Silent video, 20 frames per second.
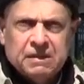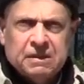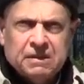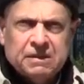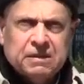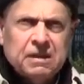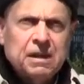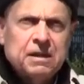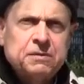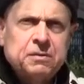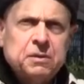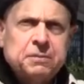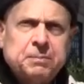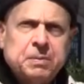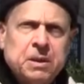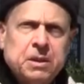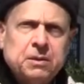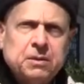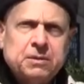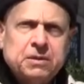This house was
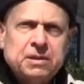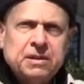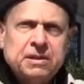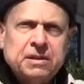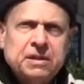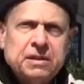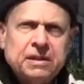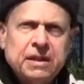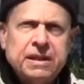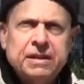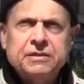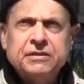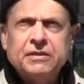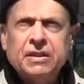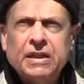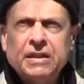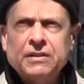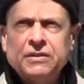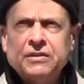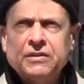built in
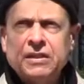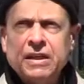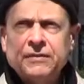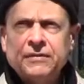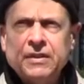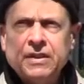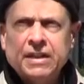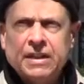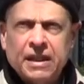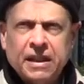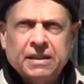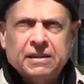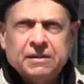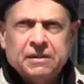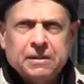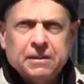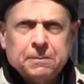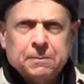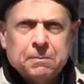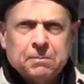eighteen seventy-eight,
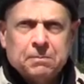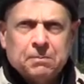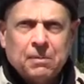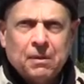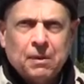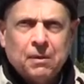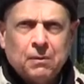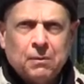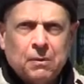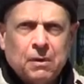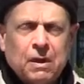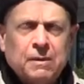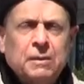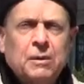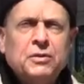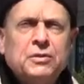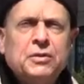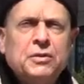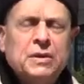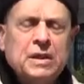one of the
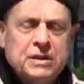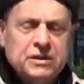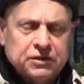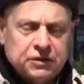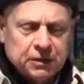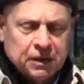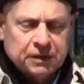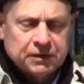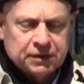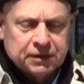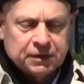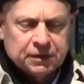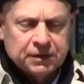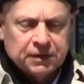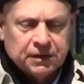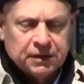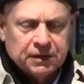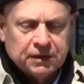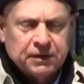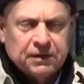most unique structures
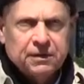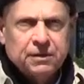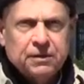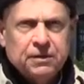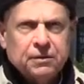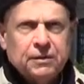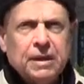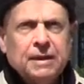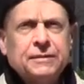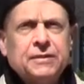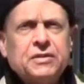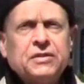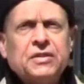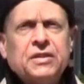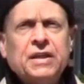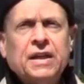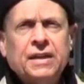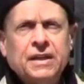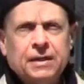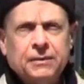you'll ever
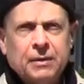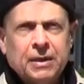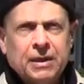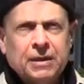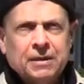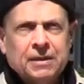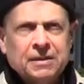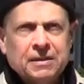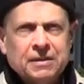see anywhere.